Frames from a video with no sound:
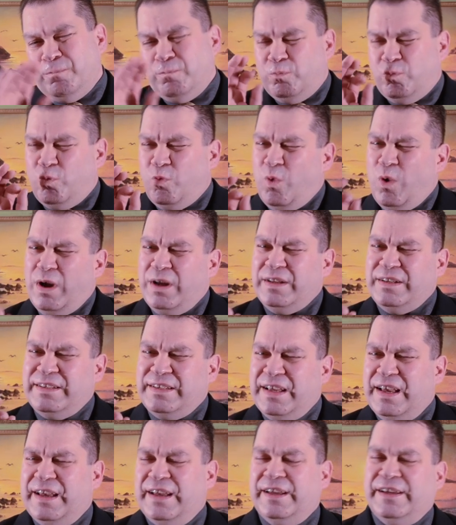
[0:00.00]
One
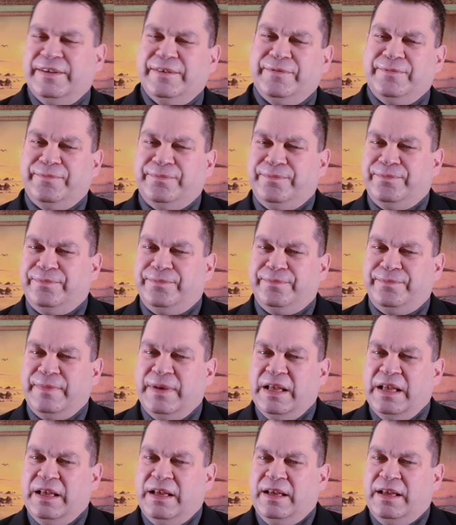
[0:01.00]
day,
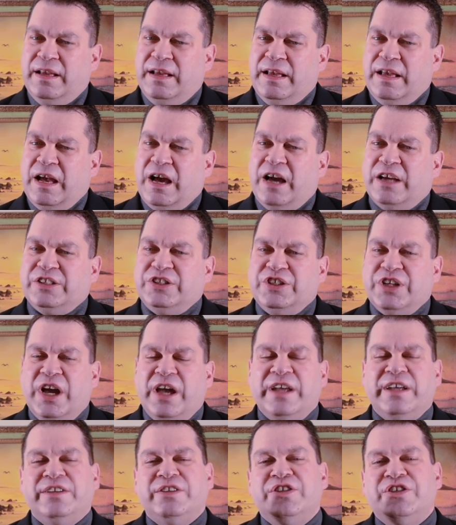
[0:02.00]
a
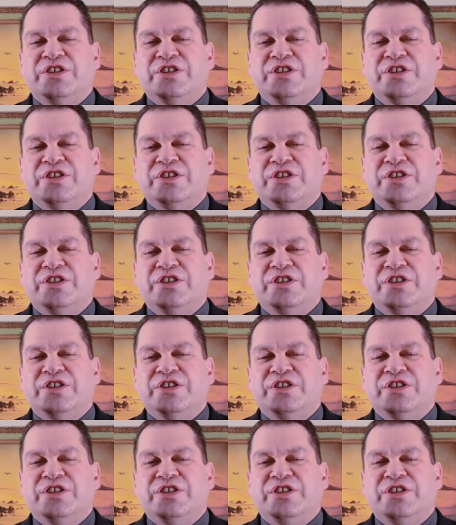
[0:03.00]
giant